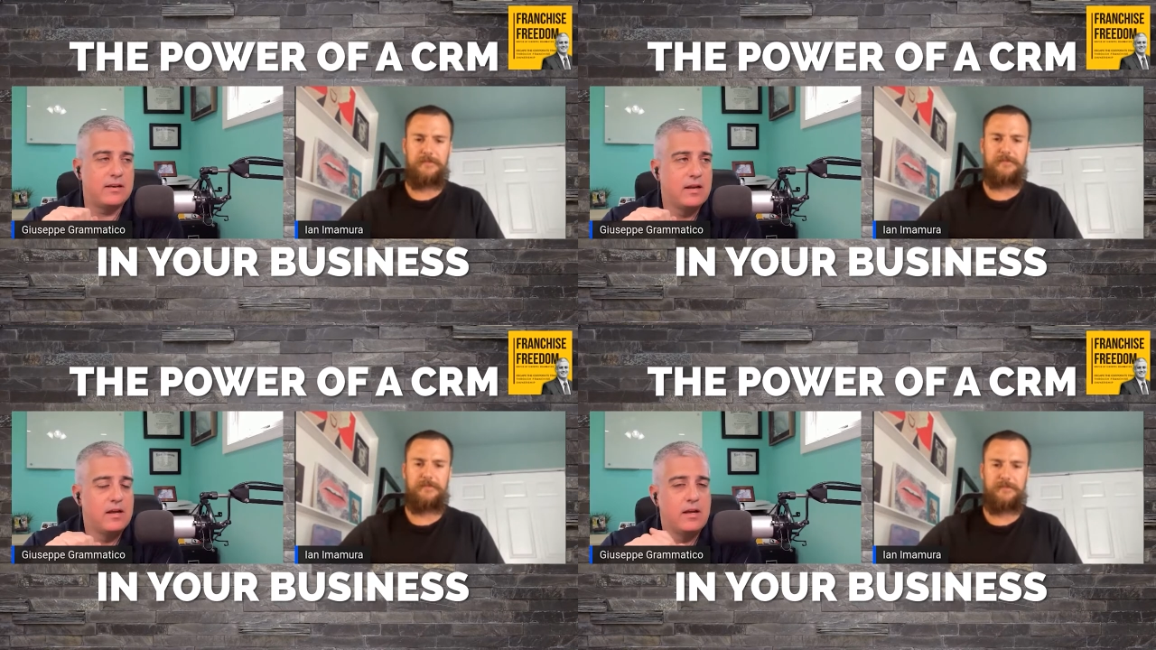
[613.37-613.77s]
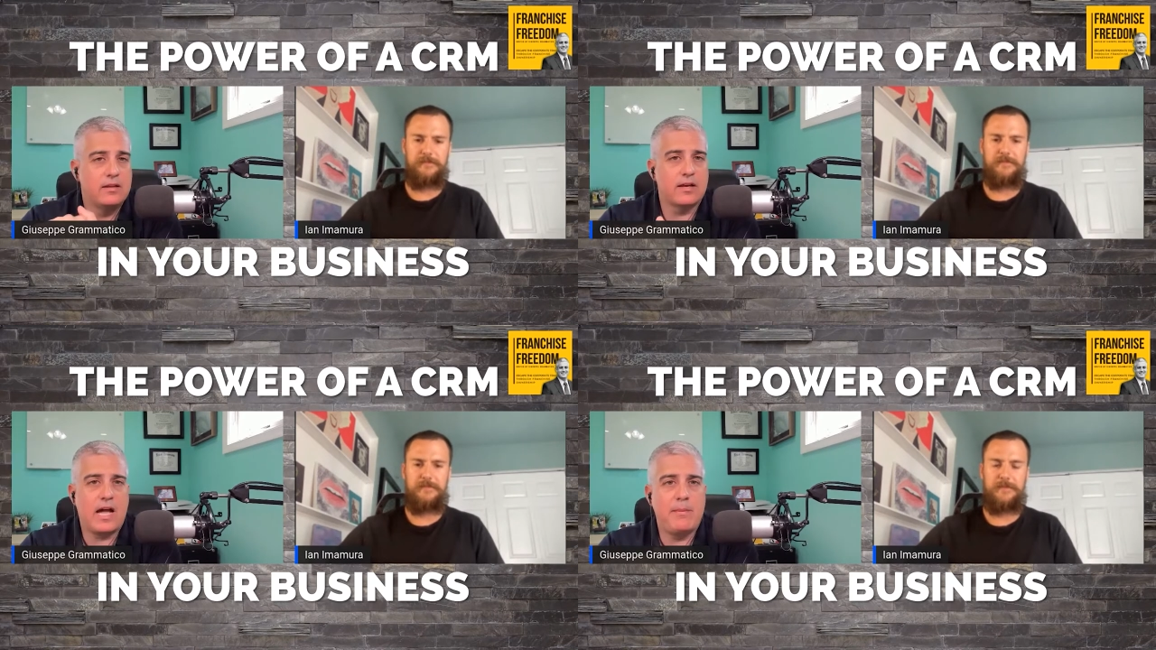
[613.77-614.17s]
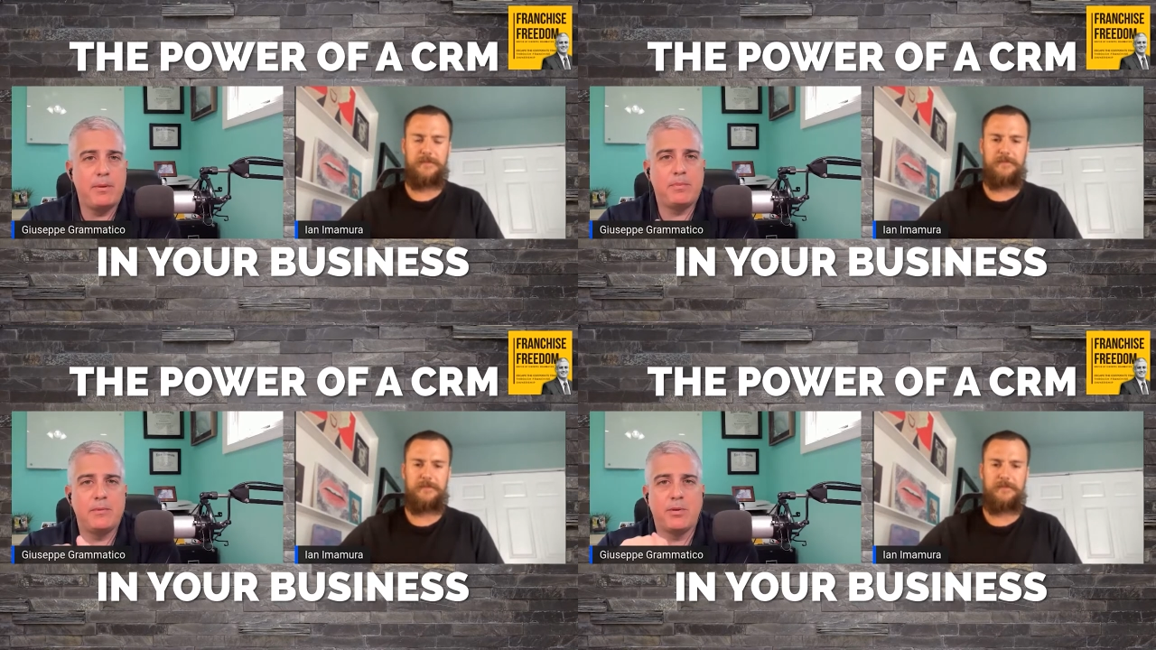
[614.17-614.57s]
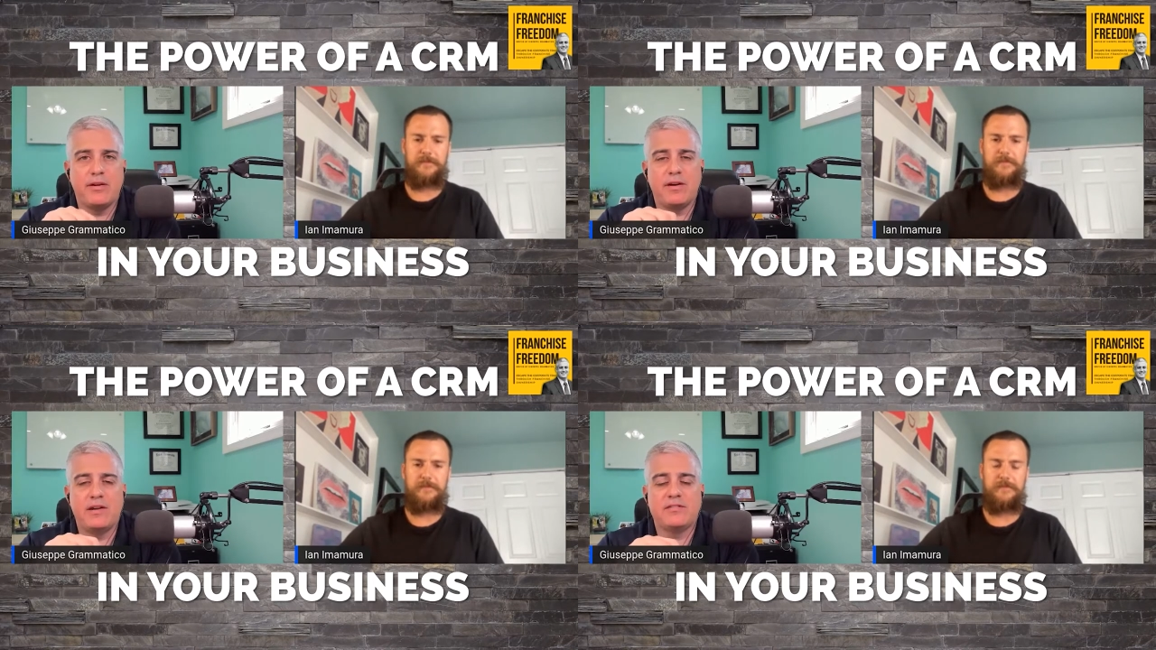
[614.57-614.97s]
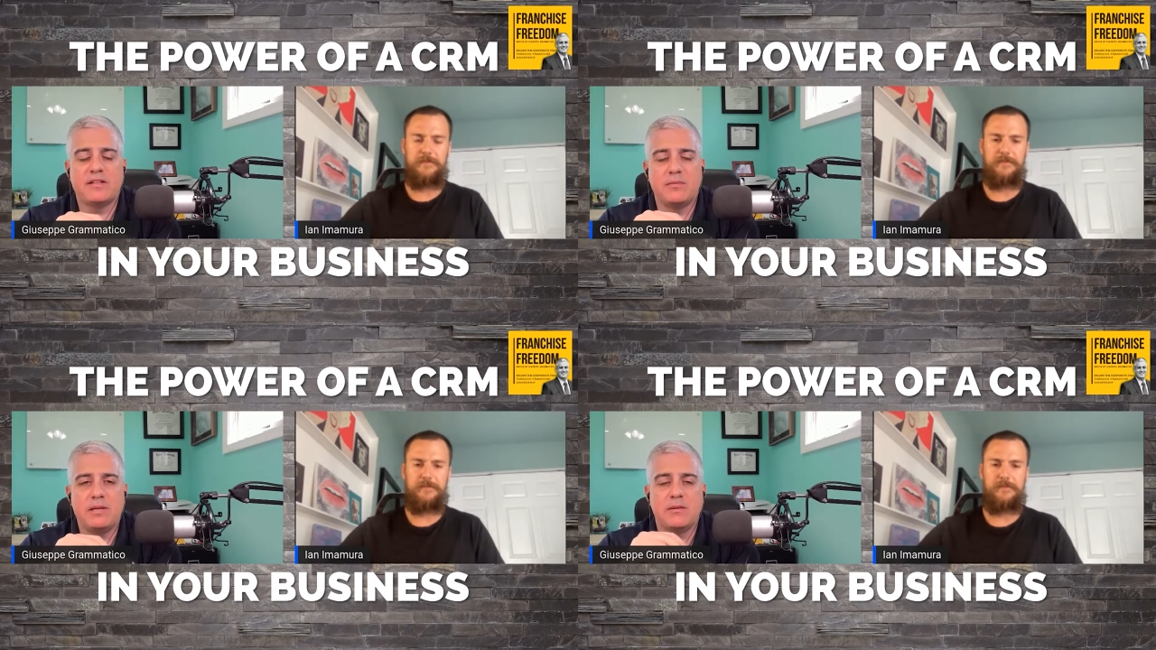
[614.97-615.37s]
Speaker 1: and the comment people have
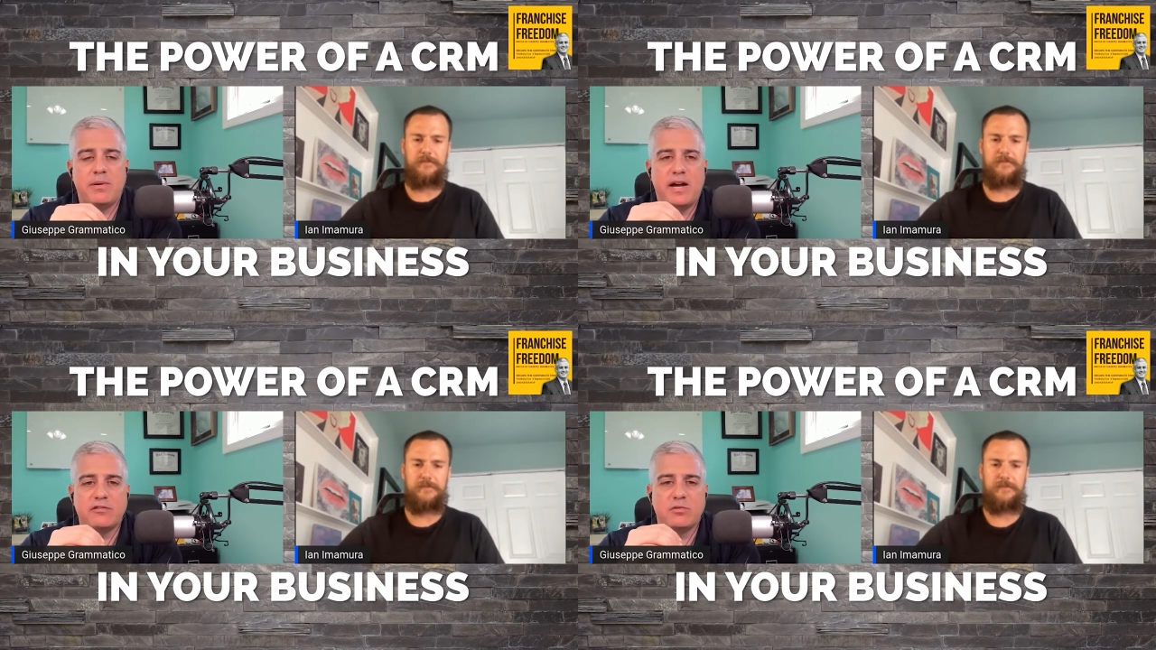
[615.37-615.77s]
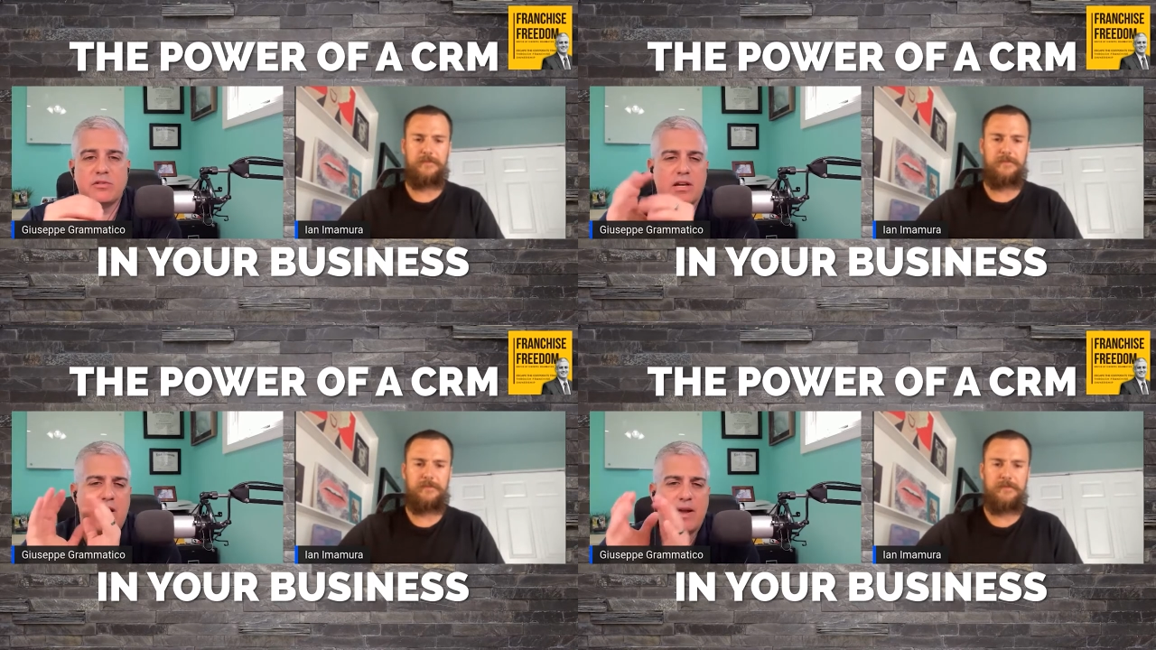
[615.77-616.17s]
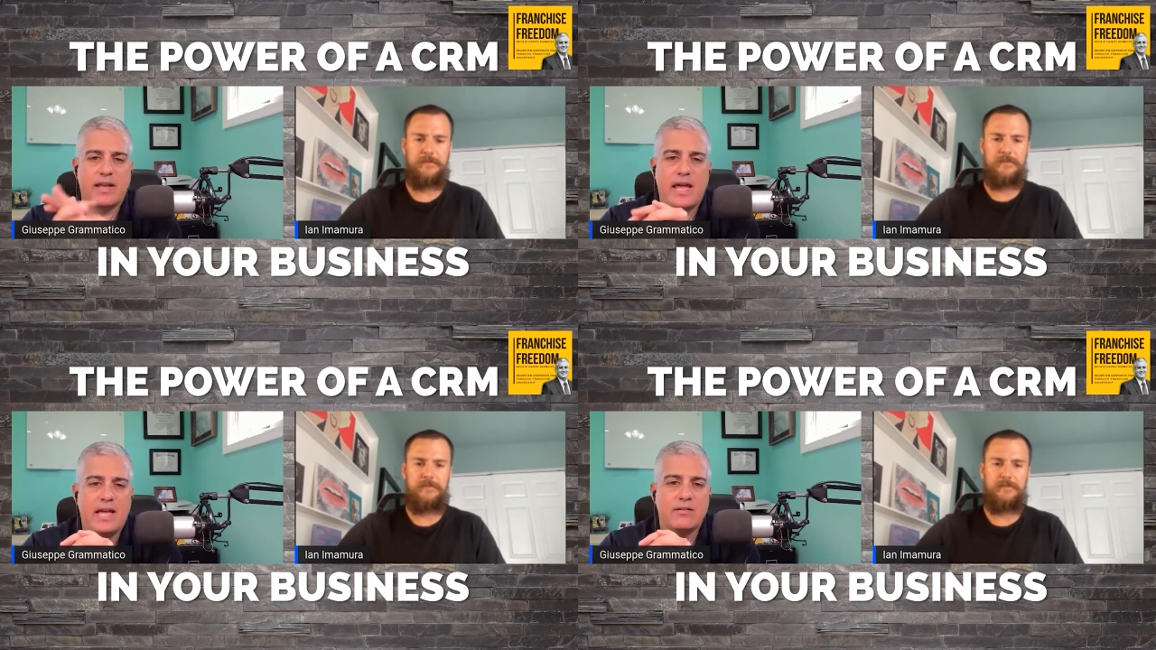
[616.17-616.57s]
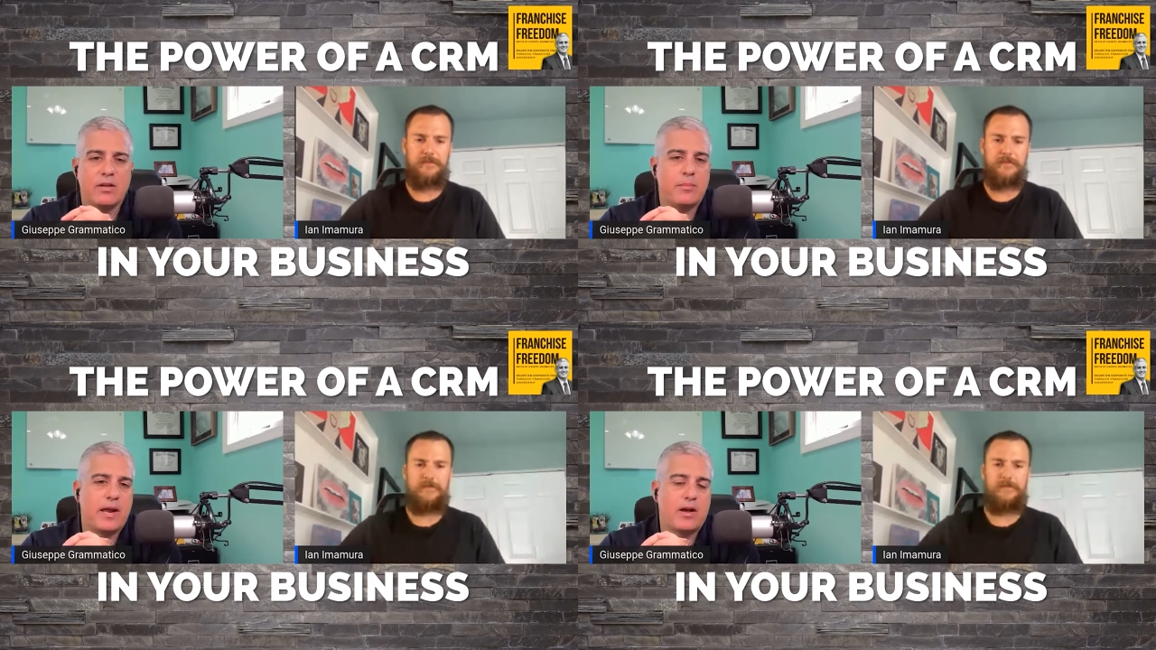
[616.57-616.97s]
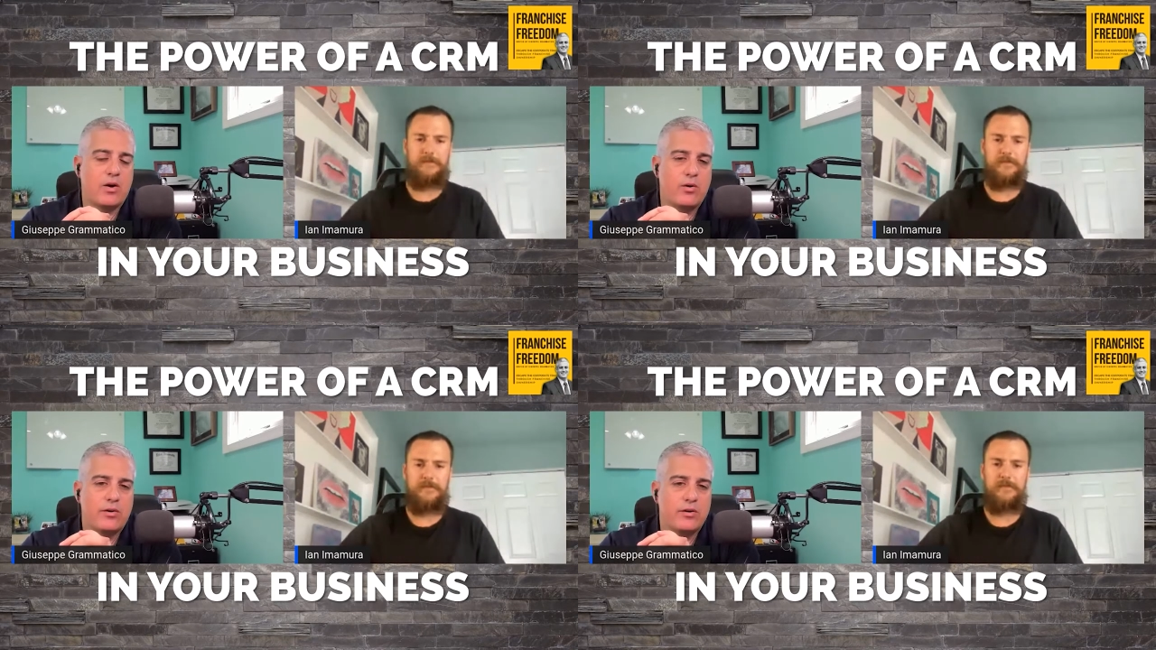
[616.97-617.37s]
said to me in the past was like oh i can handle it but i
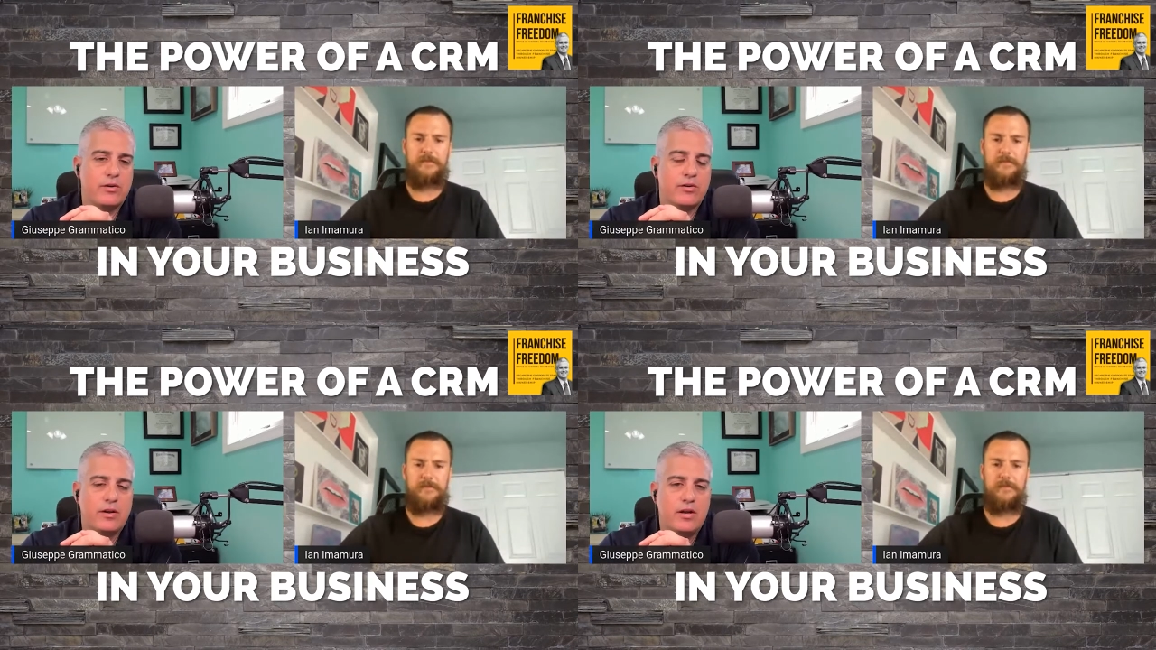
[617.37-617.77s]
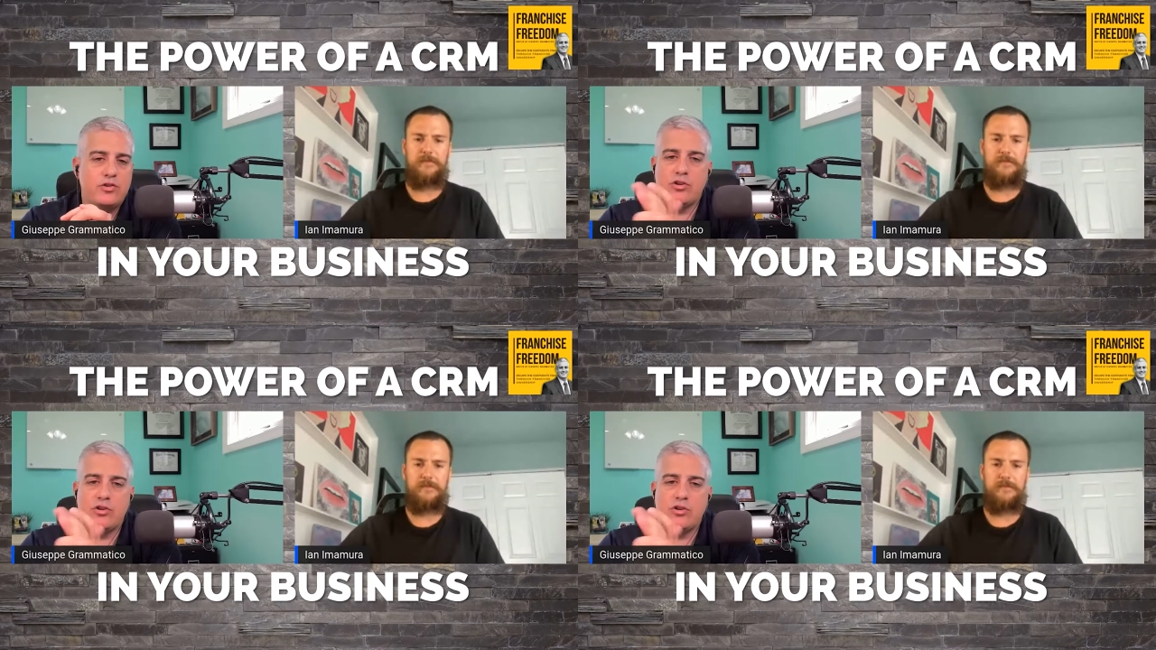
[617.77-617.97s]
go you're